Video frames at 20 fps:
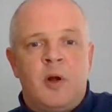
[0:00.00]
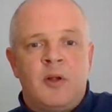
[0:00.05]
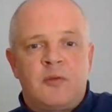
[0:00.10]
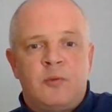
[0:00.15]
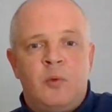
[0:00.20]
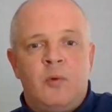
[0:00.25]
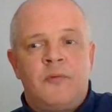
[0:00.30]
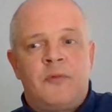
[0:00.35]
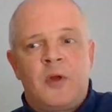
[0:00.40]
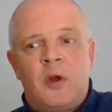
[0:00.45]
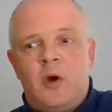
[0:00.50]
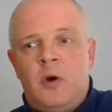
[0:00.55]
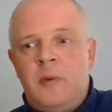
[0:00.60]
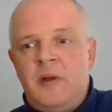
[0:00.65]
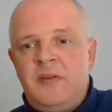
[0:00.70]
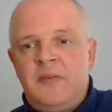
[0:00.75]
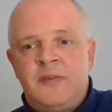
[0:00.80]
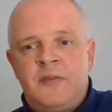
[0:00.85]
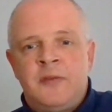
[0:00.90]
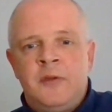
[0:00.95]
to all of the
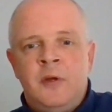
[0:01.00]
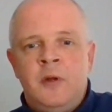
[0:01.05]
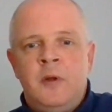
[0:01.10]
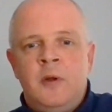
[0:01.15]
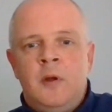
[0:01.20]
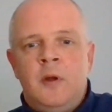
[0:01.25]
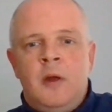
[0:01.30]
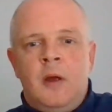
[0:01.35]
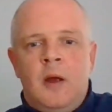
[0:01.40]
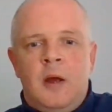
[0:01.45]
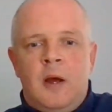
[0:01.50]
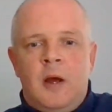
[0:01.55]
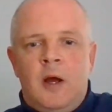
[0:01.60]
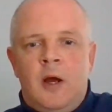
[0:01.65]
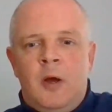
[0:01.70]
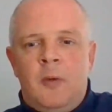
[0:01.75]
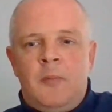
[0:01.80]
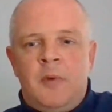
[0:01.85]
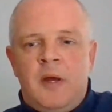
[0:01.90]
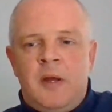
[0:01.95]
comments.
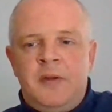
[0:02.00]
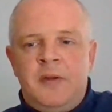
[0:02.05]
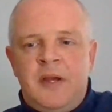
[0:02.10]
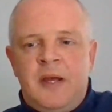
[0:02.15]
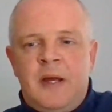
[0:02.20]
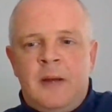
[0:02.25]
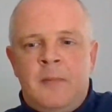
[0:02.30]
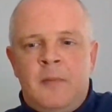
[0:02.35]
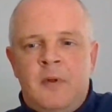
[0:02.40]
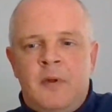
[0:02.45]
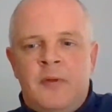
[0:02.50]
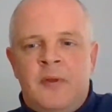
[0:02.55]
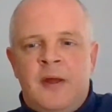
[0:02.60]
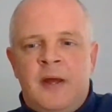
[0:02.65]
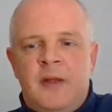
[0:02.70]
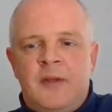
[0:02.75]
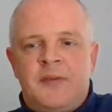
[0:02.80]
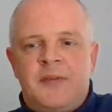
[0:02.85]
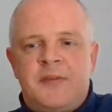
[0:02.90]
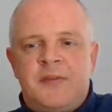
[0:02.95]
And yeah,
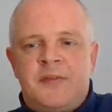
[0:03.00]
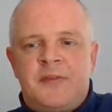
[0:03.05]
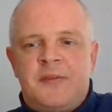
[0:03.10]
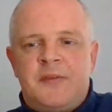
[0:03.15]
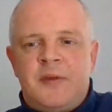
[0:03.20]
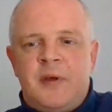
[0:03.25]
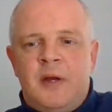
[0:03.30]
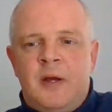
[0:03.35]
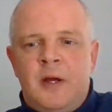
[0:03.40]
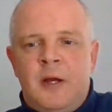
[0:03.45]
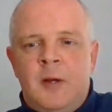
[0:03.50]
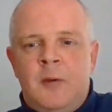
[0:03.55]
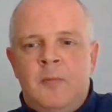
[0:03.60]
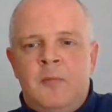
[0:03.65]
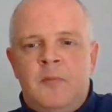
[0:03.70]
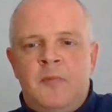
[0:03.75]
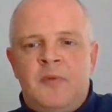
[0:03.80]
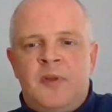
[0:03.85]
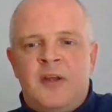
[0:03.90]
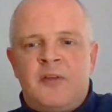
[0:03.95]
that's
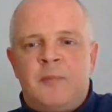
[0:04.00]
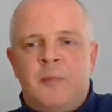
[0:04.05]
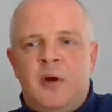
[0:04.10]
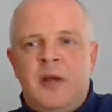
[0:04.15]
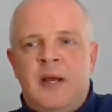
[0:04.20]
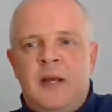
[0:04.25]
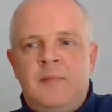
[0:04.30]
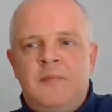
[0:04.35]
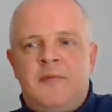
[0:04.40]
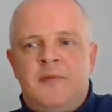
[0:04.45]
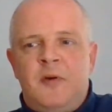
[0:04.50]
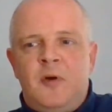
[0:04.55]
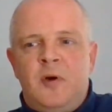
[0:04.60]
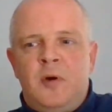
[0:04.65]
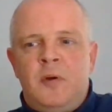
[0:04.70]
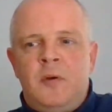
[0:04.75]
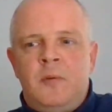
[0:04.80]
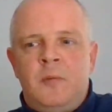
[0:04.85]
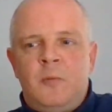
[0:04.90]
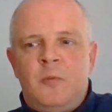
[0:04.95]
my aim
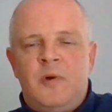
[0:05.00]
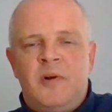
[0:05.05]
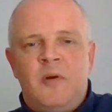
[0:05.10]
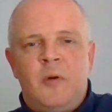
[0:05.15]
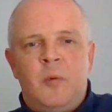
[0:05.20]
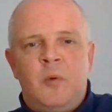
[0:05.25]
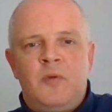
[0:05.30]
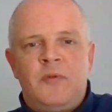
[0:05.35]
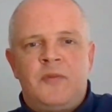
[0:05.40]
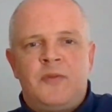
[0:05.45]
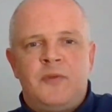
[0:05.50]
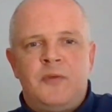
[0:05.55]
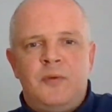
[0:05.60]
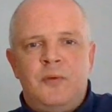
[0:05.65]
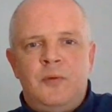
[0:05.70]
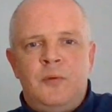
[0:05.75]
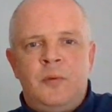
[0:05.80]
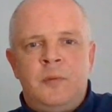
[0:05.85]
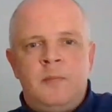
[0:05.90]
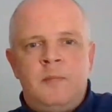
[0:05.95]
for where I want
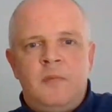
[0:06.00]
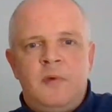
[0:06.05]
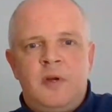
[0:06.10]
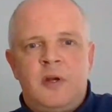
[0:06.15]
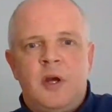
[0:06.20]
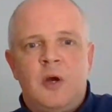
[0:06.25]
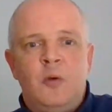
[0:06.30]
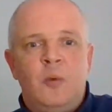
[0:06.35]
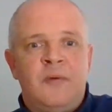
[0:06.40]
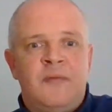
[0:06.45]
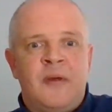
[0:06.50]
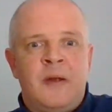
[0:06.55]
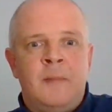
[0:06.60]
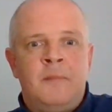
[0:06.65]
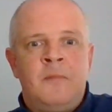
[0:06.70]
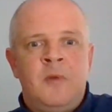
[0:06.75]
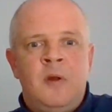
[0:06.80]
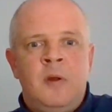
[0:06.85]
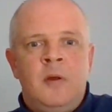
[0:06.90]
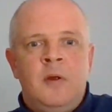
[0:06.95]
to go with
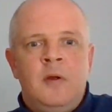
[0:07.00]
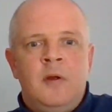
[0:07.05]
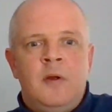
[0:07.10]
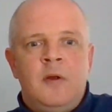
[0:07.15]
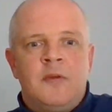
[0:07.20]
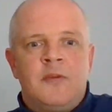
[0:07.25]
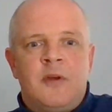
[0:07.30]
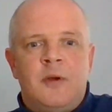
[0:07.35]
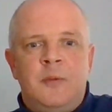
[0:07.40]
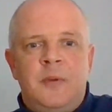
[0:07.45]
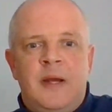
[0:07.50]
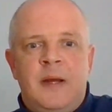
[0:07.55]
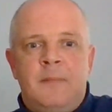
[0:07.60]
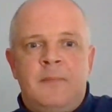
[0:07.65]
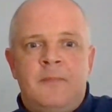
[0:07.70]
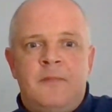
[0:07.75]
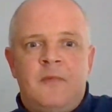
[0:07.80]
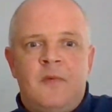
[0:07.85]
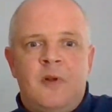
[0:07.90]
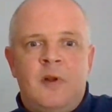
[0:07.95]
it. So yeah,
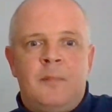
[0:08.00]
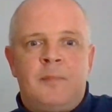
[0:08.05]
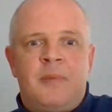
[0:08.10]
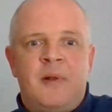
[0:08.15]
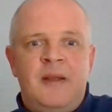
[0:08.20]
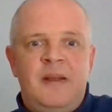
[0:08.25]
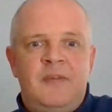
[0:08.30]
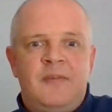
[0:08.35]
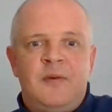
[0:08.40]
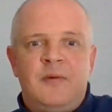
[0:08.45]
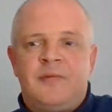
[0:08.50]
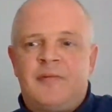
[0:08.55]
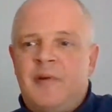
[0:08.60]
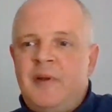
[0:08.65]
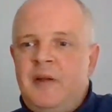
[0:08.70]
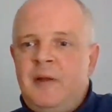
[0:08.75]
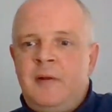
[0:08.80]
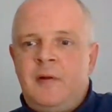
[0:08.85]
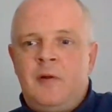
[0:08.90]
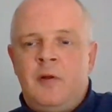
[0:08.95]
please feel
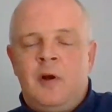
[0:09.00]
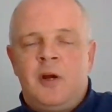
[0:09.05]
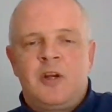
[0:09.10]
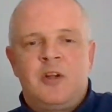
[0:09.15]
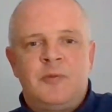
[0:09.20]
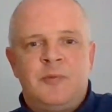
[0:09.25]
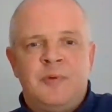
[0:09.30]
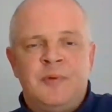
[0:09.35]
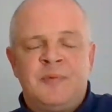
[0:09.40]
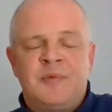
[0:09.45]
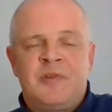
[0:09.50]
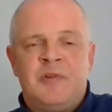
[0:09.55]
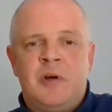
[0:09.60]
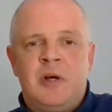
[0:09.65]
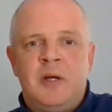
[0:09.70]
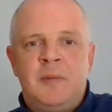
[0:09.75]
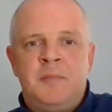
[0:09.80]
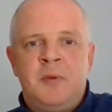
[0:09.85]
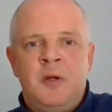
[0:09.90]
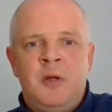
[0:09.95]
free, like and
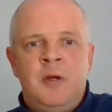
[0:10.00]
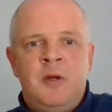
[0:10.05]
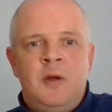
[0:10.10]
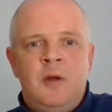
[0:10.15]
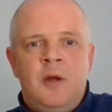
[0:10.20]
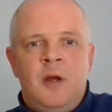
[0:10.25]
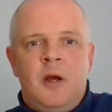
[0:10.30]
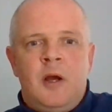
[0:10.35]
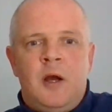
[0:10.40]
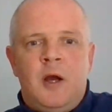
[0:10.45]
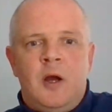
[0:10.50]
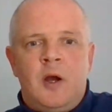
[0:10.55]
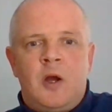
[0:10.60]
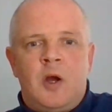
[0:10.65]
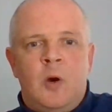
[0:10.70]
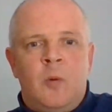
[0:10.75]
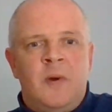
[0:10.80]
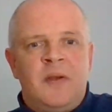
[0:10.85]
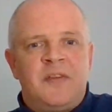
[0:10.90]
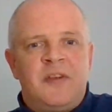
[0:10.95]
subscribe.
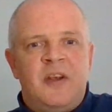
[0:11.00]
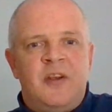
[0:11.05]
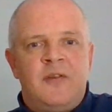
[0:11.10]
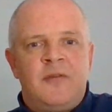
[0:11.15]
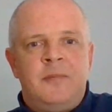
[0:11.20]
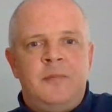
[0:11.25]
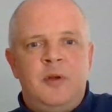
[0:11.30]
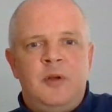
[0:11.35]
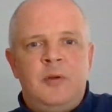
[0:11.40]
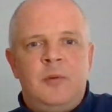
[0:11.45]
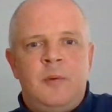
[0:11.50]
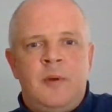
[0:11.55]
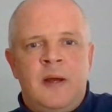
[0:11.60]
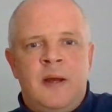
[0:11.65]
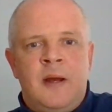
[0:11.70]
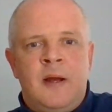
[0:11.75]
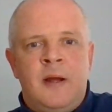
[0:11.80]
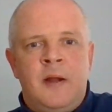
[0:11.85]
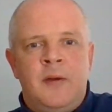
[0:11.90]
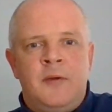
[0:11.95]
Can't wait to hear from you,
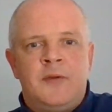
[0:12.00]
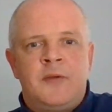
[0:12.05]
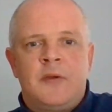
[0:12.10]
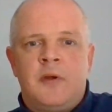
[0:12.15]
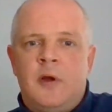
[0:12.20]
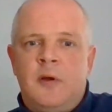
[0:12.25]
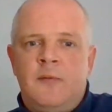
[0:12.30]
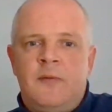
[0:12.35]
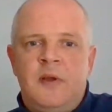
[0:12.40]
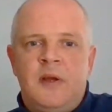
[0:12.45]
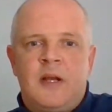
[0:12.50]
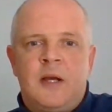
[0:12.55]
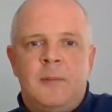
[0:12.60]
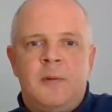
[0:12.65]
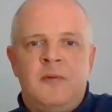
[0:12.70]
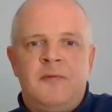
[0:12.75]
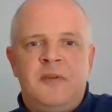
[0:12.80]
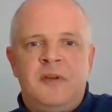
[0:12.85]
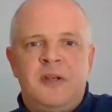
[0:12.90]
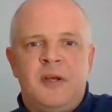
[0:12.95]
and hopefully a
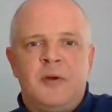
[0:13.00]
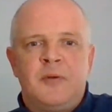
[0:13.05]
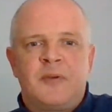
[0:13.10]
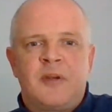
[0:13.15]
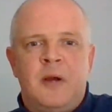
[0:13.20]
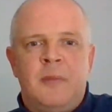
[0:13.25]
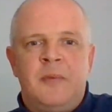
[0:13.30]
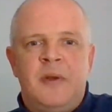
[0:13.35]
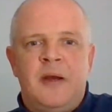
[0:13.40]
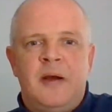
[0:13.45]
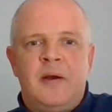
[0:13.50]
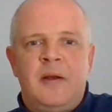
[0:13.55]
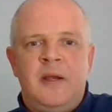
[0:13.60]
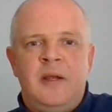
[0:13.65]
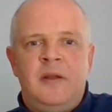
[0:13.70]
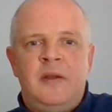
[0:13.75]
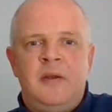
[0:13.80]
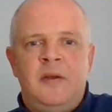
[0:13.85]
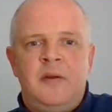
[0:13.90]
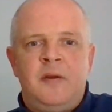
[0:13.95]
couple of videos coming out
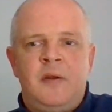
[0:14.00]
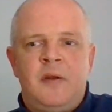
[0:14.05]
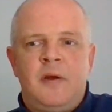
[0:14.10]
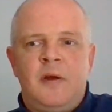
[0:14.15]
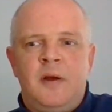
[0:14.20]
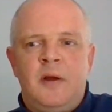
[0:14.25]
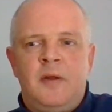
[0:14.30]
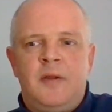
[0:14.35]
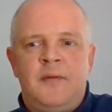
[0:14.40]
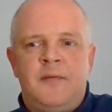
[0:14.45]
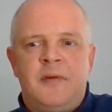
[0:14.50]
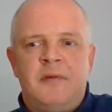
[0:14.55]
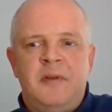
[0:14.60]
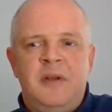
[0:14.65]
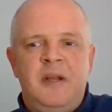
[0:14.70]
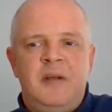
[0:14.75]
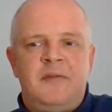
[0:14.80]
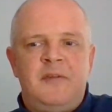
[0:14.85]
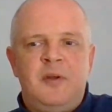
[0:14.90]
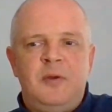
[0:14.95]
in the very
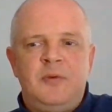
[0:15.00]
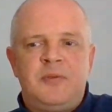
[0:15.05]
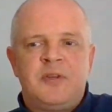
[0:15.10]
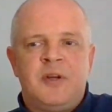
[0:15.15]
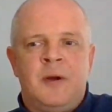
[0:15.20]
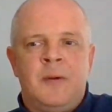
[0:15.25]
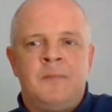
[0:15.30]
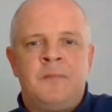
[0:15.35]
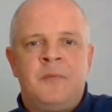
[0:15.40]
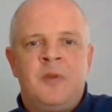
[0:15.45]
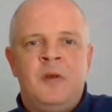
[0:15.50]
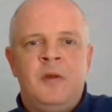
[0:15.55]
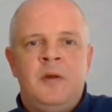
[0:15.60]
near future.